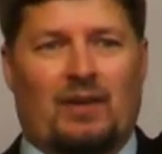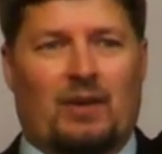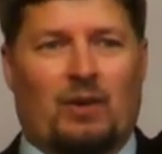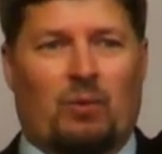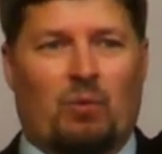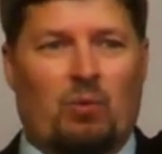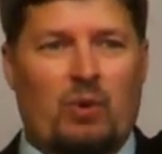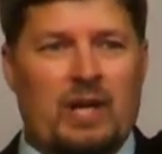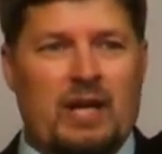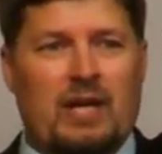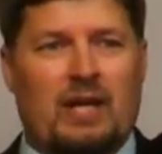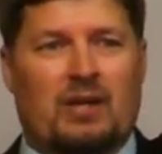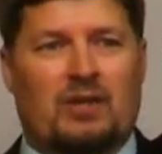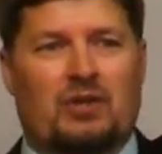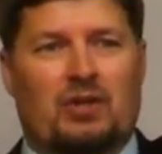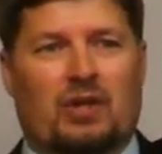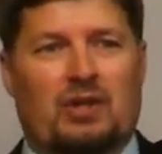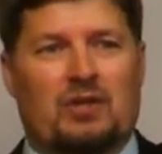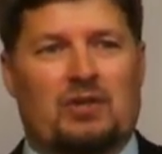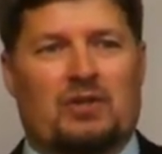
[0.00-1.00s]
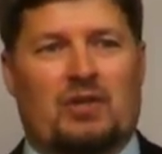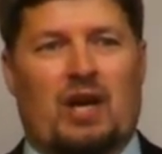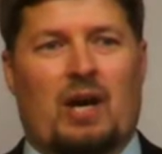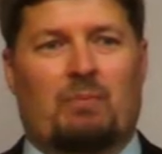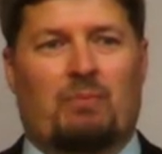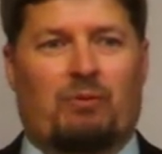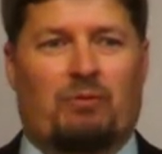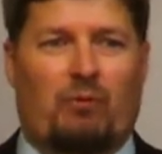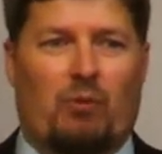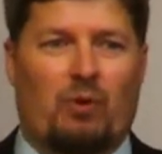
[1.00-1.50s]
week in Judges
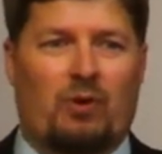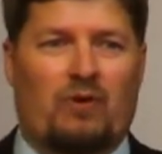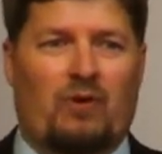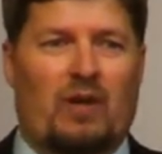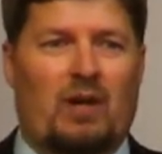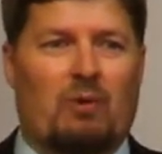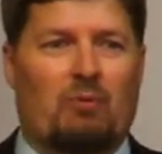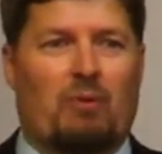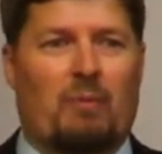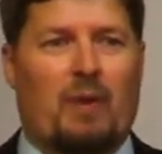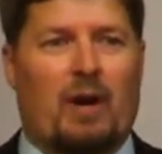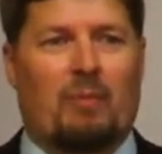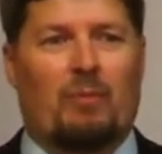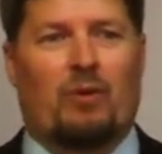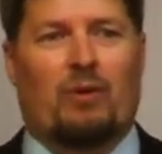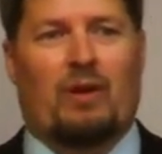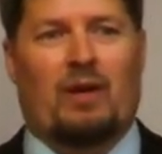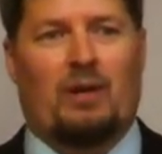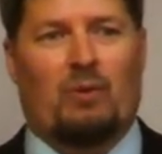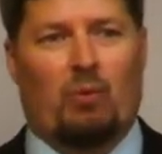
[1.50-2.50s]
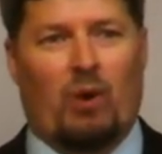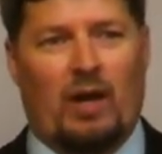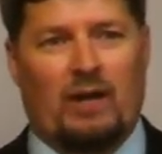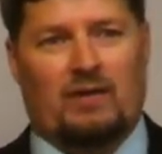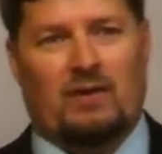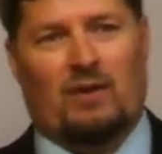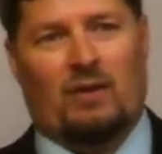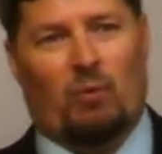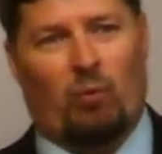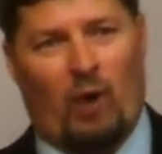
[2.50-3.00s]
chapter 14. Remember that he went
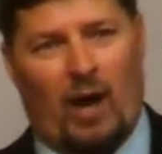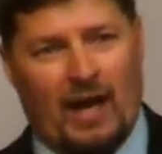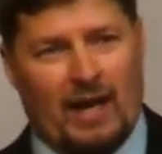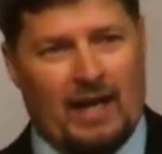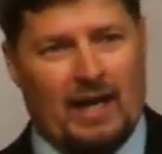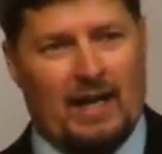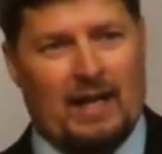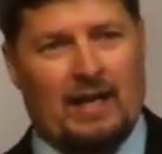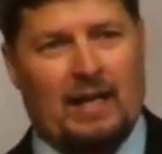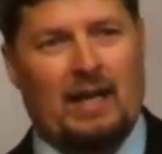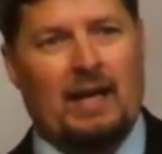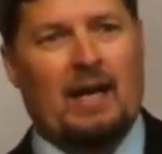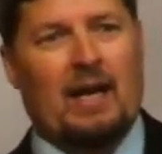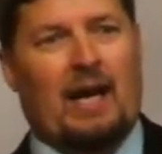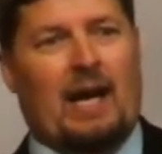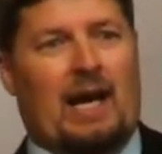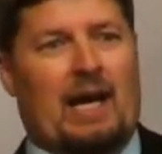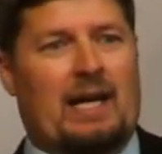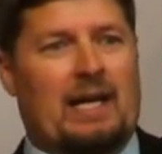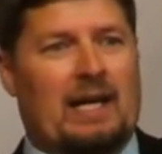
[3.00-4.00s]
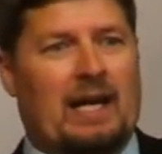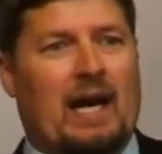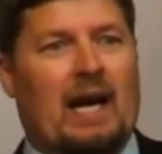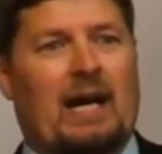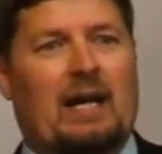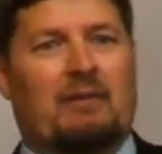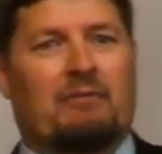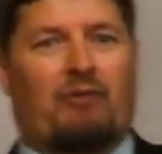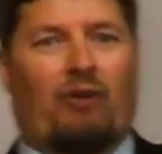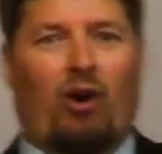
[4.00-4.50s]
to the wedding and he got
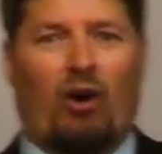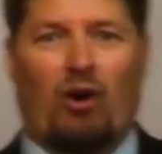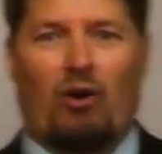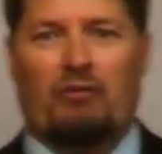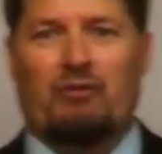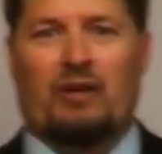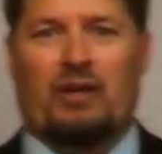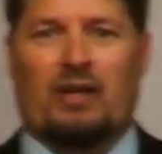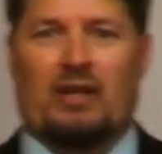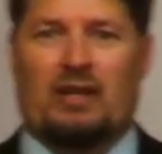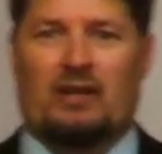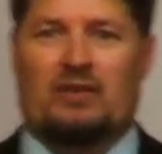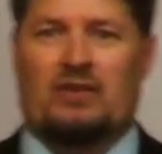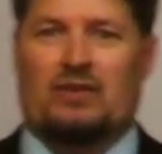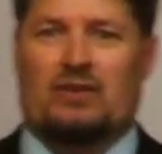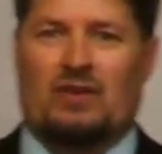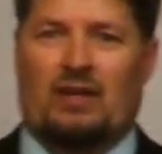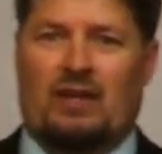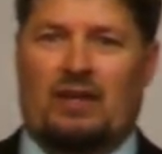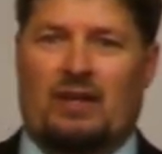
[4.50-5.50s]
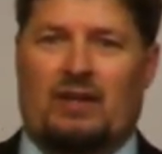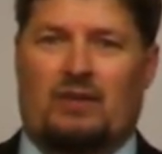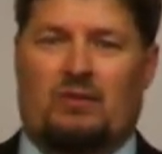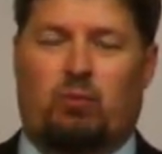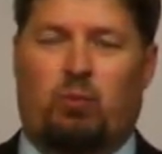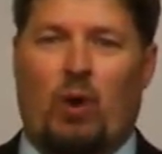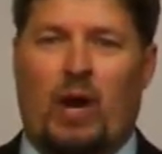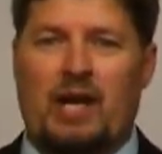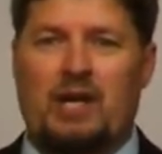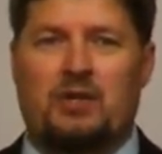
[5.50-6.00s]
involved in this, in this
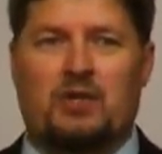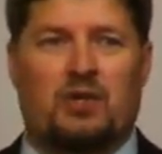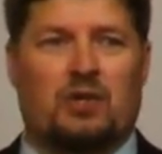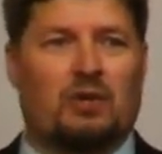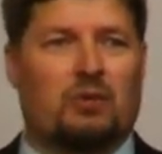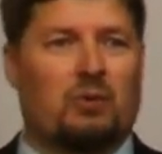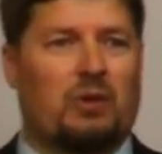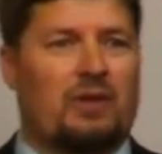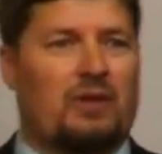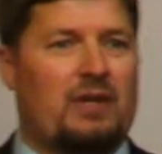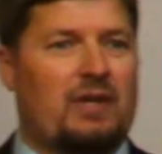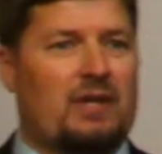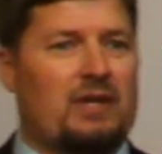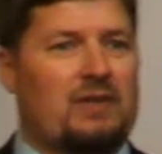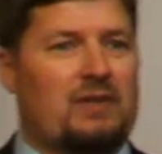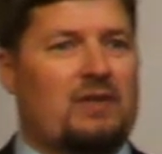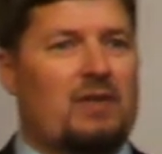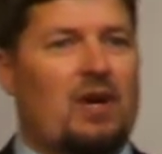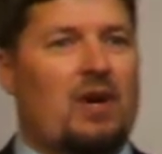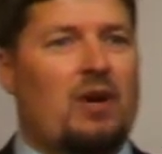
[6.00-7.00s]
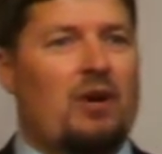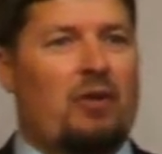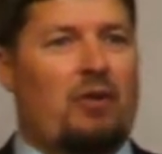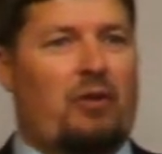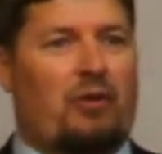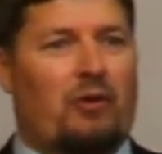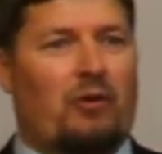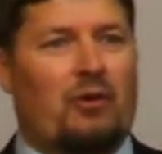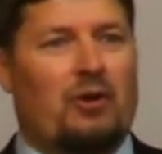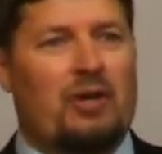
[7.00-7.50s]
wager with these
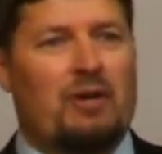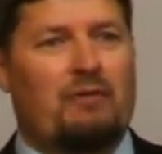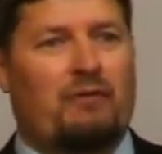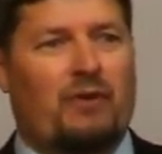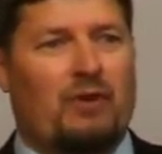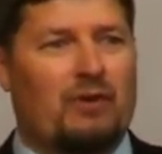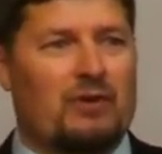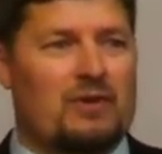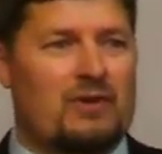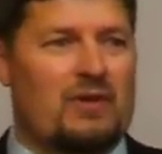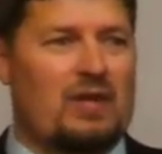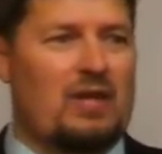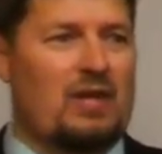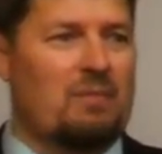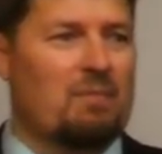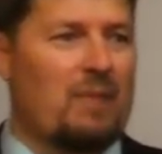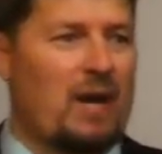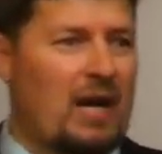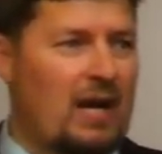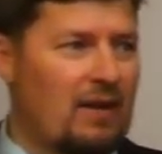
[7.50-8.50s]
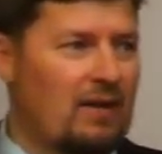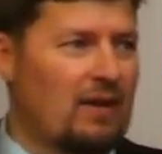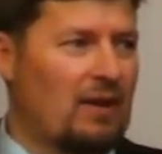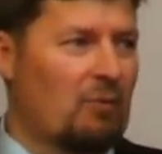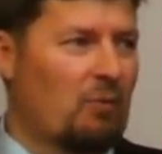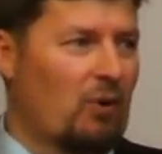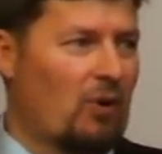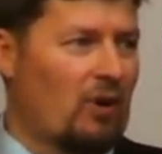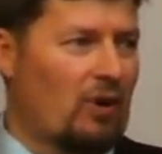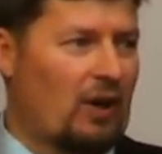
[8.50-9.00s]
30 Philistine men that
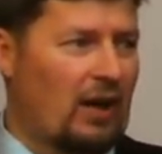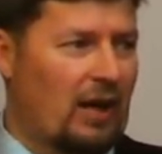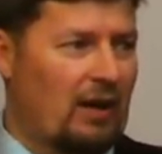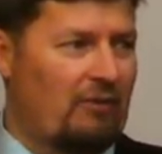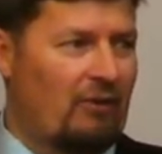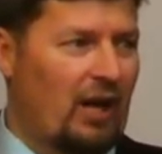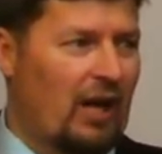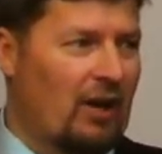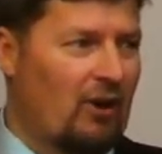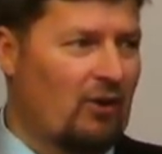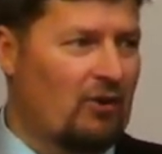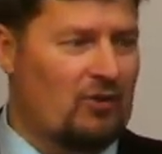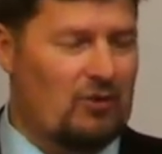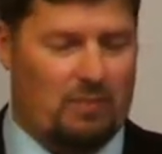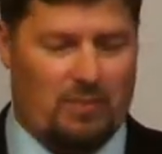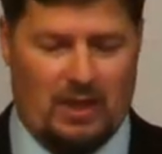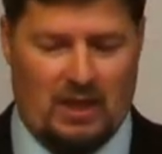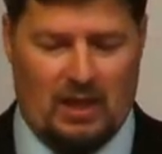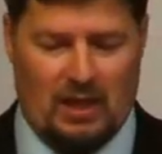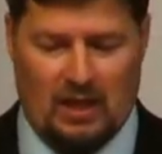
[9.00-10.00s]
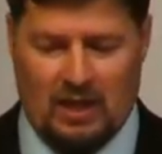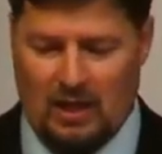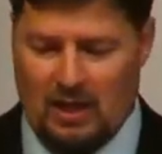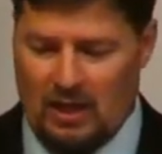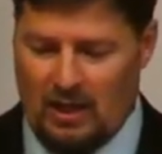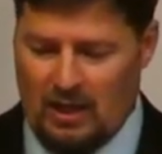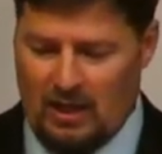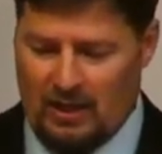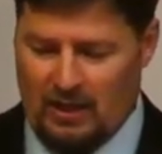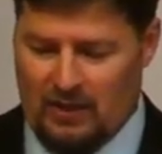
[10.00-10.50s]
were kind of hired to be
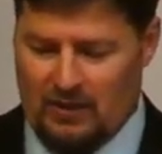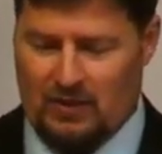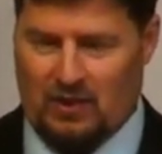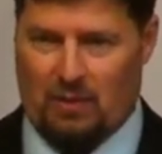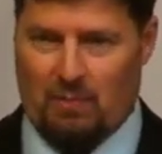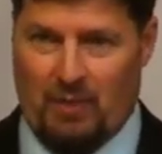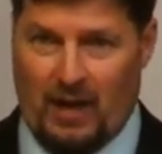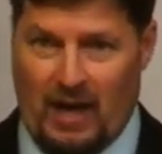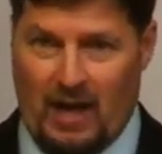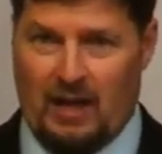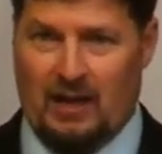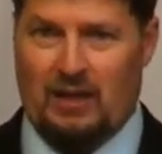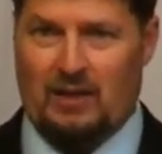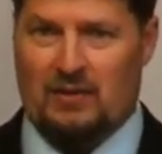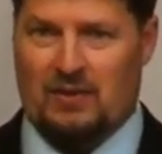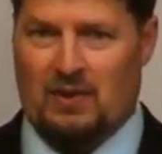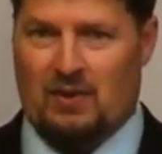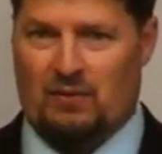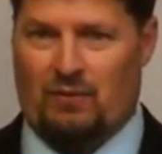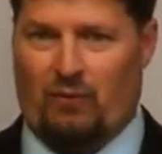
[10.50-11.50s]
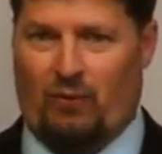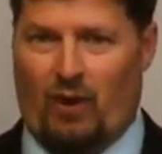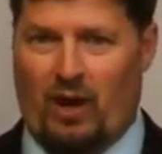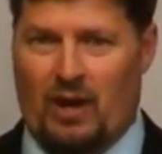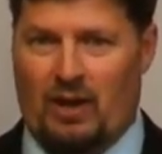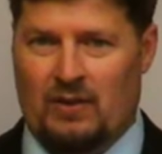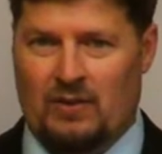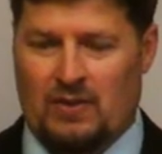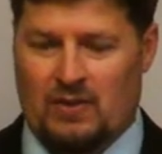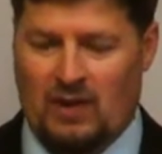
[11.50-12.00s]
his companions, his
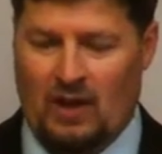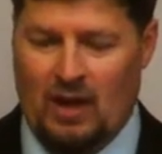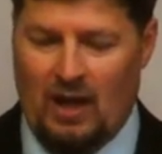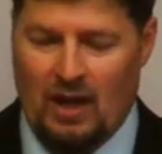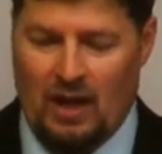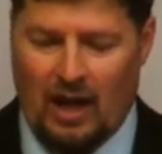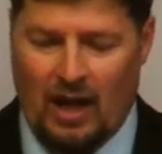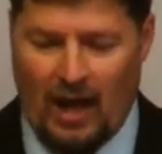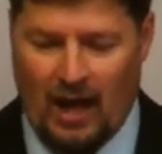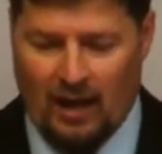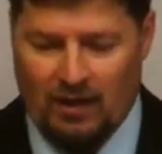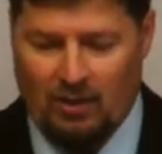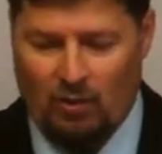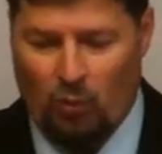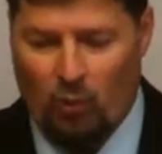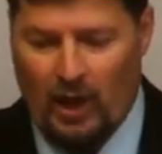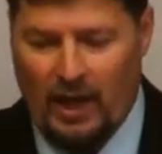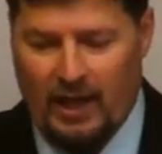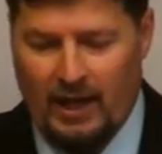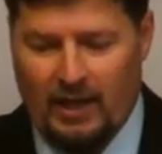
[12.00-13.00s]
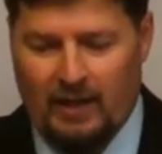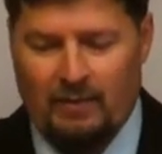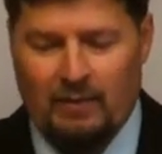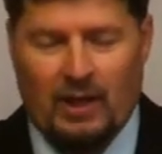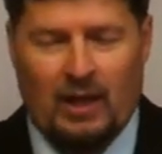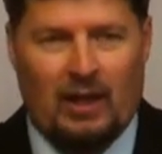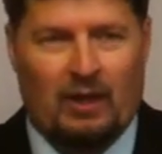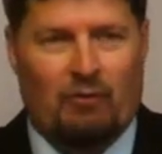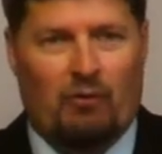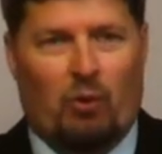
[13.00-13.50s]
friends at the wedding.
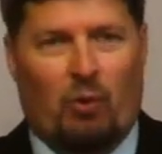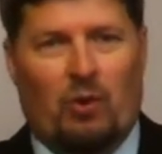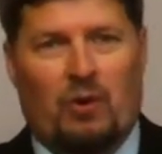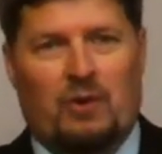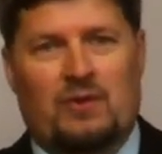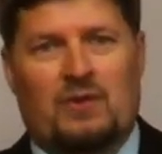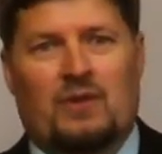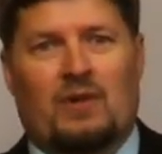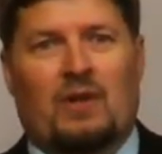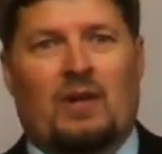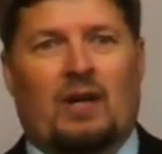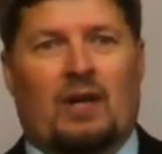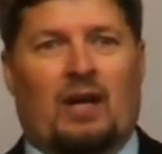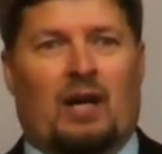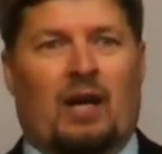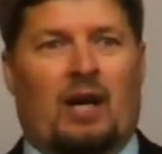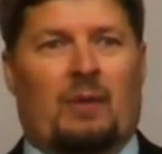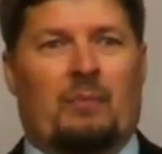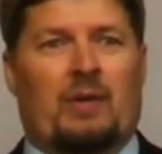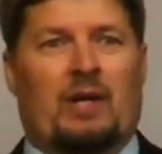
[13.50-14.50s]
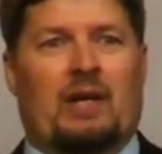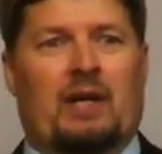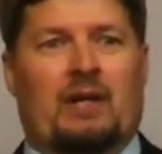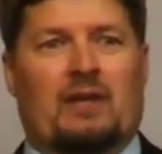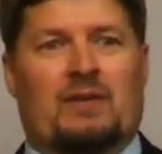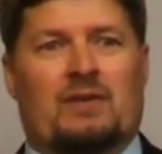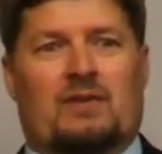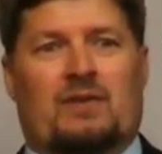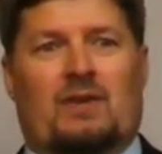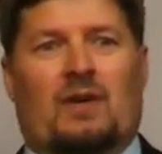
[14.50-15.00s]
Of course, um,
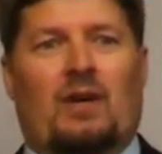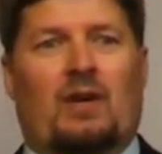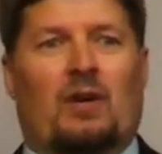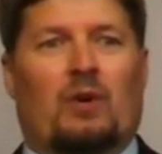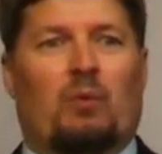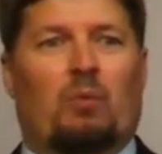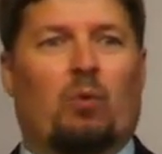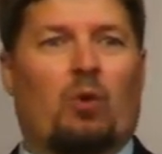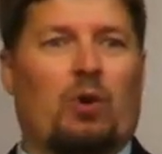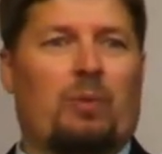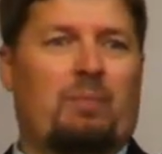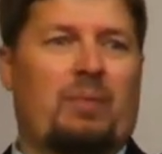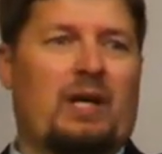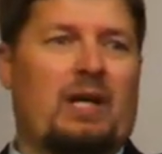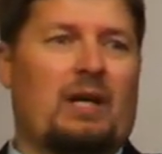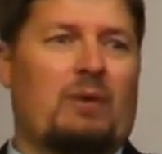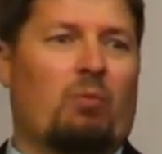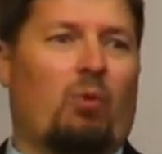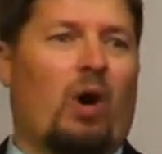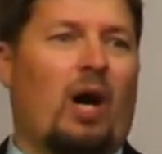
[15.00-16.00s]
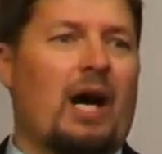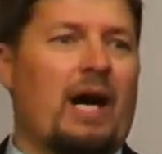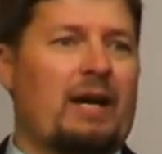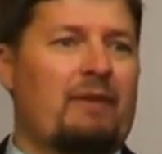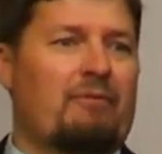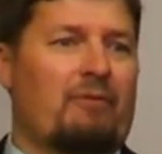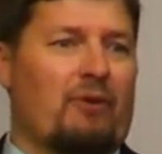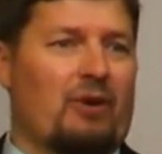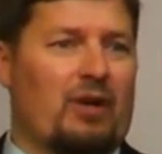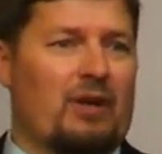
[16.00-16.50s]
his would-be
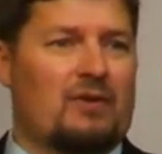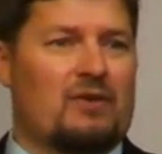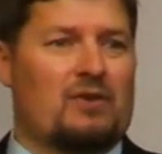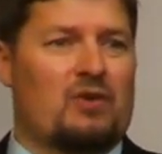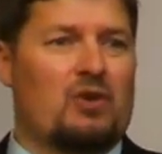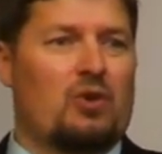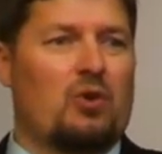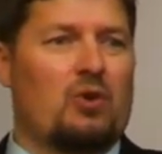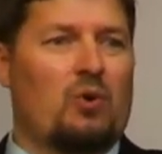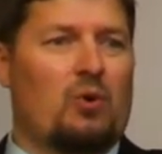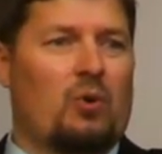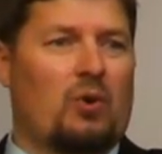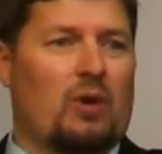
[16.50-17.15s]
wife or his new